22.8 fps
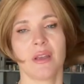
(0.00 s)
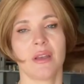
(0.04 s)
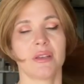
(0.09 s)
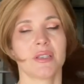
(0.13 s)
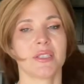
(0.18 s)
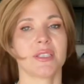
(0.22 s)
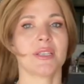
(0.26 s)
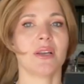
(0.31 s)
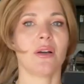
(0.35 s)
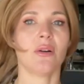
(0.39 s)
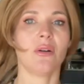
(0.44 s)

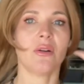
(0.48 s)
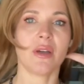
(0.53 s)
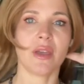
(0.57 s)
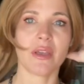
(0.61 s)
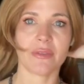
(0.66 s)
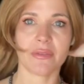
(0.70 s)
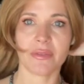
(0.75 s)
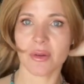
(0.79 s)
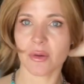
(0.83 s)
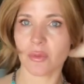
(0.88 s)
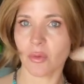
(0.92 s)
So
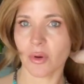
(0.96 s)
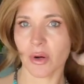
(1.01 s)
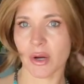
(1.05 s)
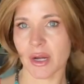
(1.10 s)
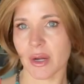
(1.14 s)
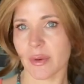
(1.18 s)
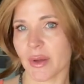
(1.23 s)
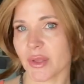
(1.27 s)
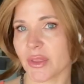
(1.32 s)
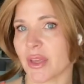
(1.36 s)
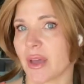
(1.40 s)
if you're worried
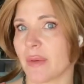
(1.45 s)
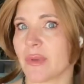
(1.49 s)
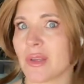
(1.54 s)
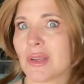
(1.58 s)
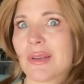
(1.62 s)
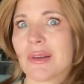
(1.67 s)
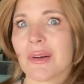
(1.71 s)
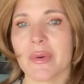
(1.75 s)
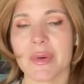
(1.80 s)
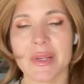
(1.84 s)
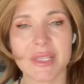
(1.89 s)
about that, you
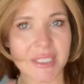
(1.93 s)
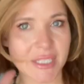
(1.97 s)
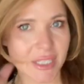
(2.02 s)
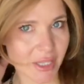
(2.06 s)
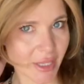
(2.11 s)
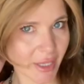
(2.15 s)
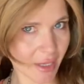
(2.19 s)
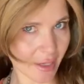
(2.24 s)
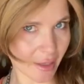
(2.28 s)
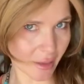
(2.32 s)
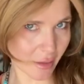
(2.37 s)
can always
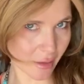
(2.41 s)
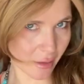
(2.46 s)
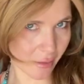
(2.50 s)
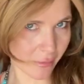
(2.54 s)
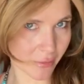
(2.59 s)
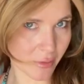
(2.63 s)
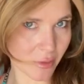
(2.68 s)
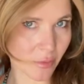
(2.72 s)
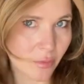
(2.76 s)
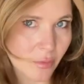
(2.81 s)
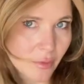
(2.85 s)
thin it if
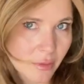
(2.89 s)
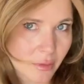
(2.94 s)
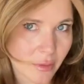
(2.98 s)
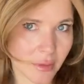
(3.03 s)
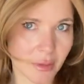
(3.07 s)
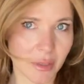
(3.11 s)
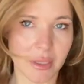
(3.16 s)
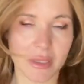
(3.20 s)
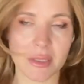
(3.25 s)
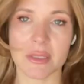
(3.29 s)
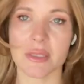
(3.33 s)
you're
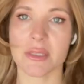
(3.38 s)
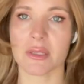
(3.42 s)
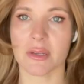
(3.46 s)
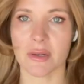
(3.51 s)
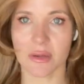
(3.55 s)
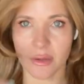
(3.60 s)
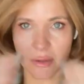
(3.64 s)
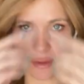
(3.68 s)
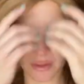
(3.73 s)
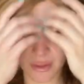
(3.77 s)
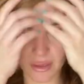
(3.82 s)

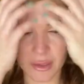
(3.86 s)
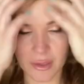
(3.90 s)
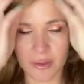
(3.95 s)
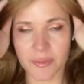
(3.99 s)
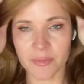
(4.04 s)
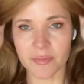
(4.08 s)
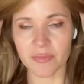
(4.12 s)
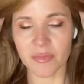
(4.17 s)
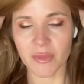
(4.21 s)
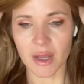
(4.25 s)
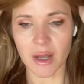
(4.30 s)
concerned.
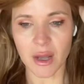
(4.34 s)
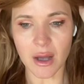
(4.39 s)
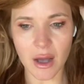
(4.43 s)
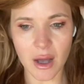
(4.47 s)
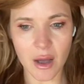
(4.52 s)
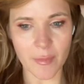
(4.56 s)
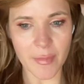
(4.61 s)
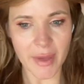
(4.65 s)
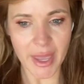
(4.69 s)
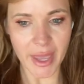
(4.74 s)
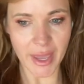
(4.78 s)

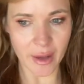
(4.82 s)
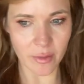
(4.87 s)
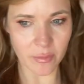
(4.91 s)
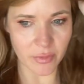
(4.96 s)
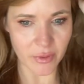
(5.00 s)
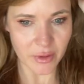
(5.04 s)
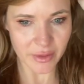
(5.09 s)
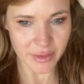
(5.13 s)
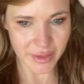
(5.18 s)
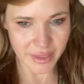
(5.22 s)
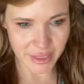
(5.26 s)

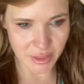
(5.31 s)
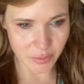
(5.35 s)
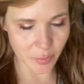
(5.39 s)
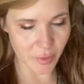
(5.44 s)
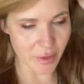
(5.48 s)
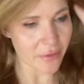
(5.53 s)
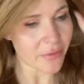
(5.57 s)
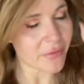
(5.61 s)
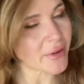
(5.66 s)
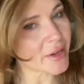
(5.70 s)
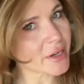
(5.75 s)
Amber, this
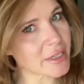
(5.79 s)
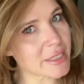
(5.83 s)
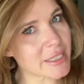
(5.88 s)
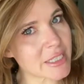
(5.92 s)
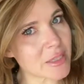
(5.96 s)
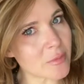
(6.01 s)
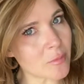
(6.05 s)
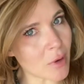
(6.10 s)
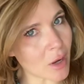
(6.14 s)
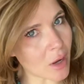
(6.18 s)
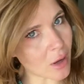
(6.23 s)
would fit a
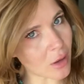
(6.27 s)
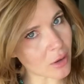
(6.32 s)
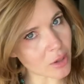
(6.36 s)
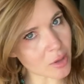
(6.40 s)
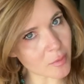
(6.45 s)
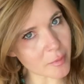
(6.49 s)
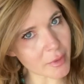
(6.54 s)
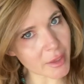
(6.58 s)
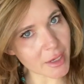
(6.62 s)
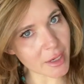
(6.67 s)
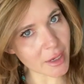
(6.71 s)
small or
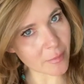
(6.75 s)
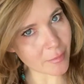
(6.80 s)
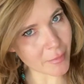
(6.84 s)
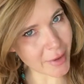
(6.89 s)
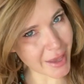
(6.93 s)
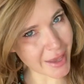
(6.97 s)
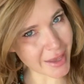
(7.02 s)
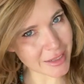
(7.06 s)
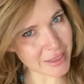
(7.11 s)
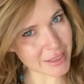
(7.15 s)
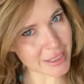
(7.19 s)
medium. My
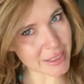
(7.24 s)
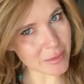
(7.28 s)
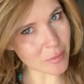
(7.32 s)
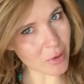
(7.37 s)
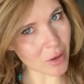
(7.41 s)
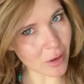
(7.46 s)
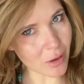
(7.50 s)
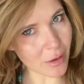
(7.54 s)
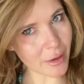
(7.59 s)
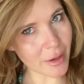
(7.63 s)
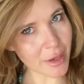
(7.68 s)
head's
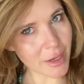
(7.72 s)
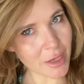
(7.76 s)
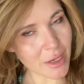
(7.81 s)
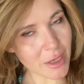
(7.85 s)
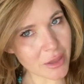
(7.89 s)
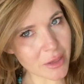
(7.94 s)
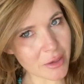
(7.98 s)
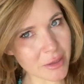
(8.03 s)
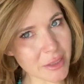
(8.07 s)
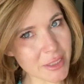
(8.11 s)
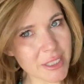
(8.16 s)
small.
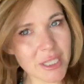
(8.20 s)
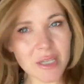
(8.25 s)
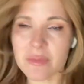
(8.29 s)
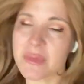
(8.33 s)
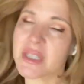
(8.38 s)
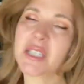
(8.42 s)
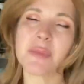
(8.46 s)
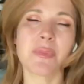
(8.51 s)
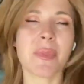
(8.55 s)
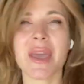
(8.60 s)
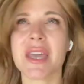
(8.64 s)
There's
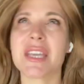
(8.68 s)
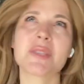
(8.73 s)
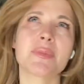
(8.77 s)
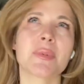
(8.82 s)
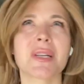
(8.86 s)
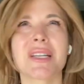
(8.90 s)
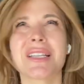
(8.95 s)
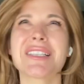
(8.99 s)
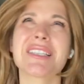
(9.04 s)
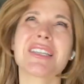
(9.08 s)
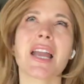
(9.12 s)
some space,
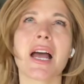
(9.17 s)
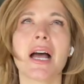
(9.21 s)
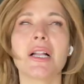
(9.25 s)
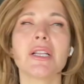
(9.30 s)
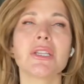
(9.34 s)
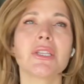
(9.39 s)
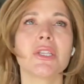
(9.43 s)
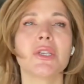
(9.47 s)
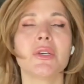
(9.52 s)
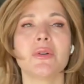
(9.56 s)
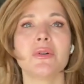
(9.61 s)
but it's
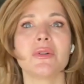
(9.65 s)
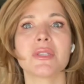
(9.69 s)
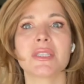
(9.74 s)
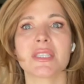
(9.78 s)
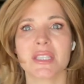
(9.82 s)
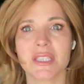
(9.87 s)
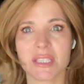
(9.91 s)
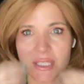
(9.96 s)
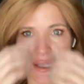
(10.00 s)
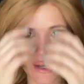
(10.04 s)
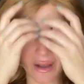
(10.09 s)
not loose.
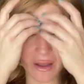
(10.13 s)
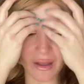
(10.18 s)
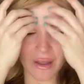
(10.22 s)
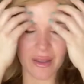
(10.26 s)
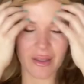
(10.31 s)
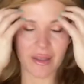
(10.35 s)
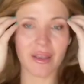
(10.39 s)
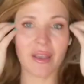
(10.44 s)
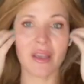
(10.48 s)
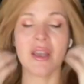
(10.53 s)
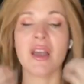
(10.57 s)
It's
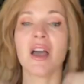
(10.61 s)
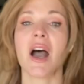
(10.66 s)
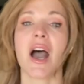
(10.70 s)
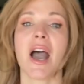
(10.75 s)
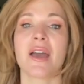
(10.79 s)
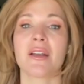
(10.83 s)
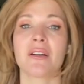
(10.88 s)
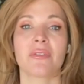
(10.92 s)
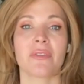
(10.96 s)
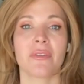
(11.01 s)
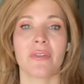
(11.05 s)
not, I
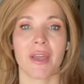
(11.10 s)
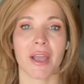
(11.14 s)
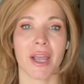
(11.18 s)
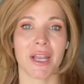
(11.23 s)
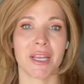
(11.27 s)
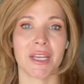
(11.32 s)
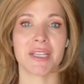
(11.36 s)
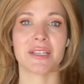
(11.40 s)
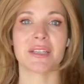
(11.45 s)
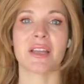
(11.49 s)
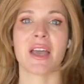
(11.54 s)
don't feel like I
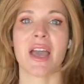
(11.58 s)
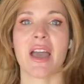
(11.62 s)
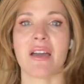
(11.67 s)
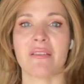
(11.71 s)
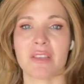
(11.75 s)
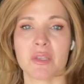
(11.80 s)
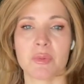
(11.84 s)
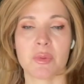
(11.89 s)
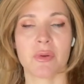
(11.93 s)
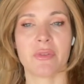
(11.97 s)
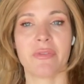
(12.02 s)
need to have
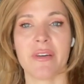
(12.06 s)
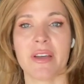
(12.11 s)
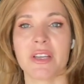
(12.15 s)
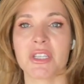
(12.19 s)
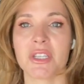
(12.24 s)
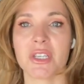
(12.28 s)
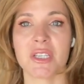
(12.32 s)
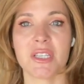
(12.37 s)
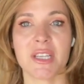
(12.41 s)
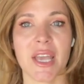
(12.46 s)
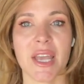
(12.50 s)
this
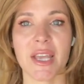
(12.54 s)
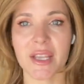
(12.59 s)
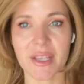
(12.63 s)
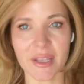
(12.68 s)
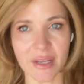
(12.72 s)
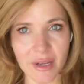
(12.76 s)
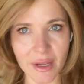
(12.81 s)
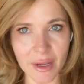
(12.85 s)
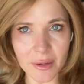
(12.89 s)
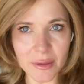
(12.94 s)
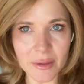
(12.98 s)
professionally taken
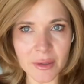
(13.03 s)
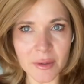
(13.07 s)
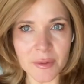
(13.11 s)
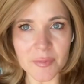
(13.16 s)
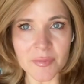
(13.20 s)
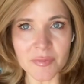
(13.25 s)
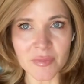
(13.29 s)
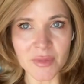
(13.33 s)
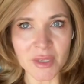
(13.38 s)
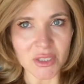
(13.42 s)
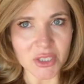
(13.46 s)
in
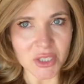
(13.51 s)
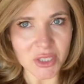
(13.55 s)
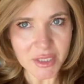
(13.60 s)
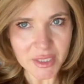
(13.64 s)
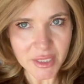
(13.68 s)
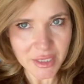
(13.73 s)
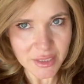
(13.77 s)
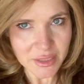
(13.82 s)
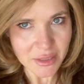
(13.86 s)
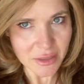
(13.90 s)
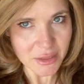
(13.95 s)
just
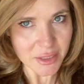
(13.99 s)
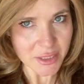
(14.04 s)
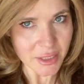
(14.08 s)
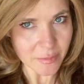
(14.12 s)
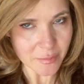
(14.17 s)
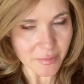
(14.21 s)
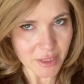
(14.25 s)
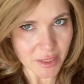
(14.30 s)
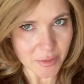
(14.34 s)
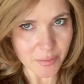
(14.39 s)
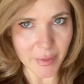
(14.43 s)
because there's
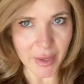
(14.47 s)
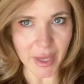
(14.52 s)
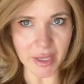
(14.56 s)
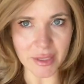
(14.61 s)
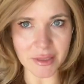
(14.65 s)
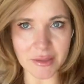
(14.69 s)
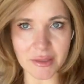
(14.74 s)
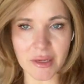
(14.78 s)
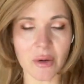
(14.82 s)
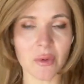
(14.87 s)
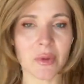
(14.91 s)
some
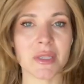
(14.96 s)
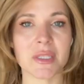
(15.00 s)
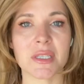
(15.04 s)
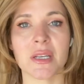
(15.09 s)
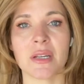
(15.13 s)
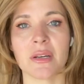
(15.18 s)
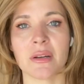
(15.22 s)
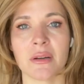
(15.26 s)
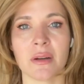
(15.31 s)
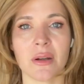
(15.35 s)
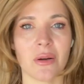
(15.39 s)
space. No one's
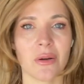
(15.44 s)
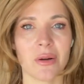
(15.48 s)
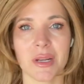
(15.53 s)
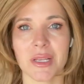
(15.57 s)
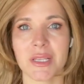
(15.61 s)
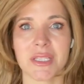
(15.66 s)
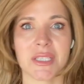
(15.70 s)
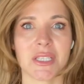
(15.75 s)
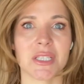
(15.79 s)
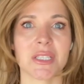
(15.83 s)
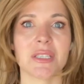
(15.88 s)
gonna
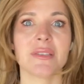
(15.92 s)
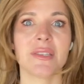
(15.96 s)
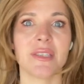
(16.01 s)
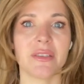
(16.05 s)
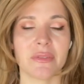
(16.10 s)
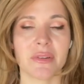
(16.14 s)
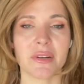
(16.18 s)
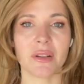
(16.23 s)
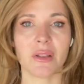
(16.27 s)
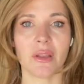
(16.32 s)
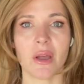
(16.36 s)
notice. Just leave
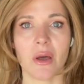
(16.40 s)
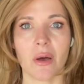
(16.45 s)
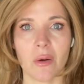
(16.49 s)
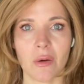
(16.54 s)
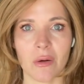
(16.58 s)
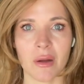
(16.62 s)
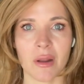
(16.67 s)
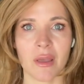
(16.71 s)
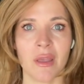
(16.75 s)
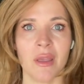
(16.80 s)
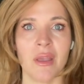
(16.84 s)
it
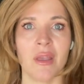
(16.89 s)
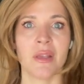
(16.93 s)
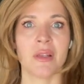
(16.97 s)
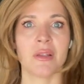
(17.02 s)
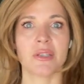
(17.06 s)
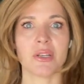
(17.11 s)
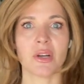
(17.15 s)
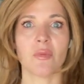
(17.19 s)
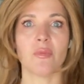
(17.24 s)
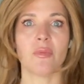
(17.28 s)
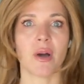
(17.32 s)
alone.
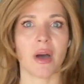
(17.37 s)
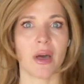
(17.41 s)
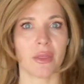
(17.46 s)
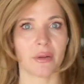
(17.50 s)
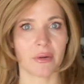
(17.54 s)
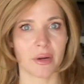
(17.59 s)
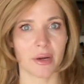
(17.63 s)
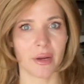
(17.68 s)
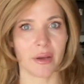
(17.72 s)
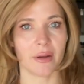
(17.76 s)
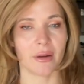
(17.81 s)
Don't
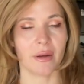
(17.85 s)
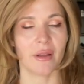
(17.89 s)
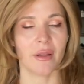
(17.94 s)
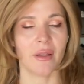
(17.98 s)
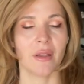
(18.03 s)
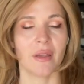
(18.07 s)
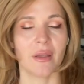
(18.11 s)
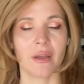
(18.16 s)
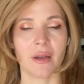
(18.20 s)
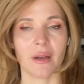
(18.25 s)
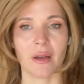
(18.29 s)
bother it.
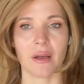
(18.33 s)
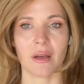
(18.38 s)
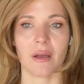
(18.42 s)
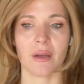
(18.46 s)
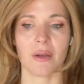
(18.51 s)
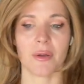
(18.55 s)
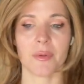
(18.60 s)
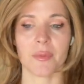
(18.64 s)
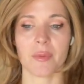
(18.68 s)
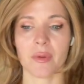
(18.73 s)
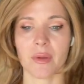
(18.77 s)

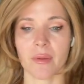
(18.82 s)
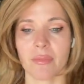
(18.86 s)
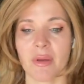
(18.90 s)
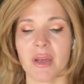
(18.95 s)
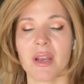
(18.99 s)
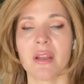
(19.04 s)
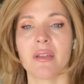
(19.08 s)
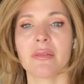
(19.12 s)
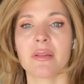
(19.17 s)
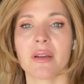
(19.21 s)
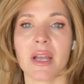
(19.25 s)
But
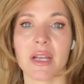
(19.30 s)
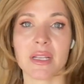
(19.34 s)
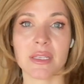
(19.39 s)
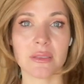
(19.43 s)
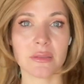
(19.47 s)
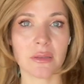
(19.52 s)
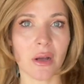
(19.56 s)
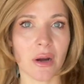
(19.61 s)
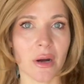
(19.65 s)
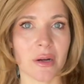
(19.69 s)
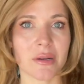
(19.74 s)
if your head's
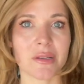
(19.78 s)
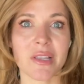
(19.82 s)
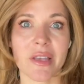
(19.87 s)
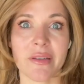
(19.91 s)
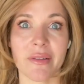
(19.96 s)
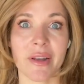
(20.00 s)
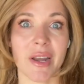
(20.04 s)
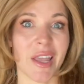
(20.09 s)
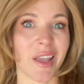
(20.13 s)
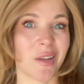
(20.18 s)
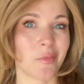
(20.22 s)
large, I have
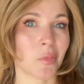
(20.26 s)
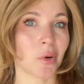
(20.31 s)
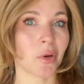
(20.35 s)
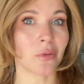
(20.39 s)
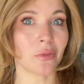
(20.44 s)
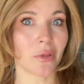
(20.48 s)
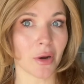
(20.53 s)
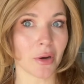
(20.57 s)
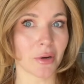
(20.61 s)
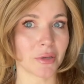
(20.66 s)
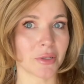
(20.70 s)
an amber
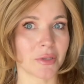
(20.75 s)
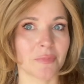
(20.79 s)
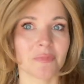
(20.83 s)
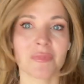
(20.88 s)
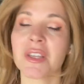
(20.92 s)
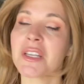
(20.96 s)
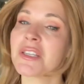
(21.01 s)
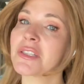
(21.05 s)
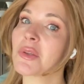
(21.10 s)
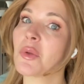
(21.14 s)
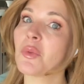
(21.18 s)
large.
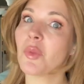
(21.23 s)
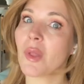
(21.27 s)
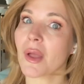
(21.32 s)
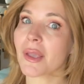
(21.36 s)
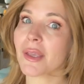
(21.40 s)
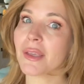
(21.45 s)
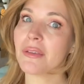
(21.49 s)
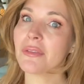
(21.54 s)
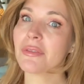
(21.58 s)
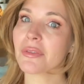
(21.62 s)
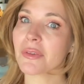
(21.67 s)
So
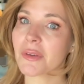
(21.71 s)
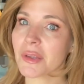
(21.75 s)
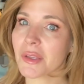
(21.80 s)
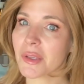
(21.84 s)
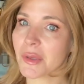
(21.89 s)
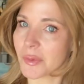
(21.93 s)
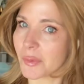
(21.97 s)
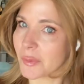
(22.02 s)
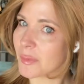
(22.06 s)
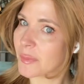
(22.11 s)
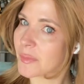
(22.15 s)
lucky for
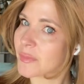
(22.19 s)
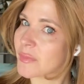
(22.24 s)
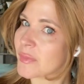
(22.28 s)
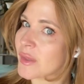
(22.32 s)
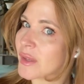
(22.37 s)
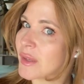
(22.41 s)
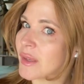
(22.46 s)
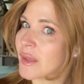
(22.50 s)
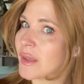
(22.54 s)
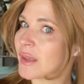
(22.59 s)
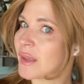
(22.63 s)
you.
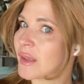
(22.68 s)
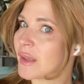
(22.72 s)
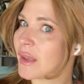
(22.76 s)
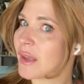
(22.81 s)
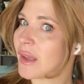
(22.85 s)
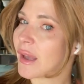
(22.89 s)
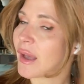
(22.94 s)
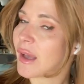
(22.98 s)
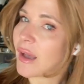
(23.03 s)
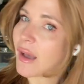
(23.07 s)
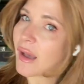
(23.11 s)

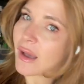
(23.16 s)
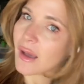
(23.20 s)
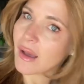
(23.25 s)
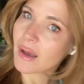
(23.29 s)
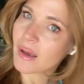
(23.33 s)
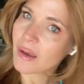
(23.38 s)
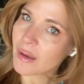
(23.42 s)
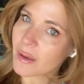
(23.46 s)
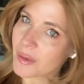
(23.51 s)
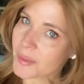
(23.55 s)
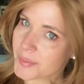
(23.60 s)

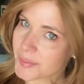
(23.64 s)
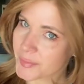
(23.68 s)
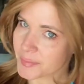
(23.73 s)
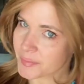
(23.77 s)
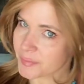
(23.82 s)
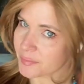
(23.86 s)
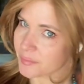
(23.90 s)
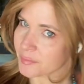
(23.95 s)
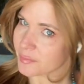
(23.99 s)
But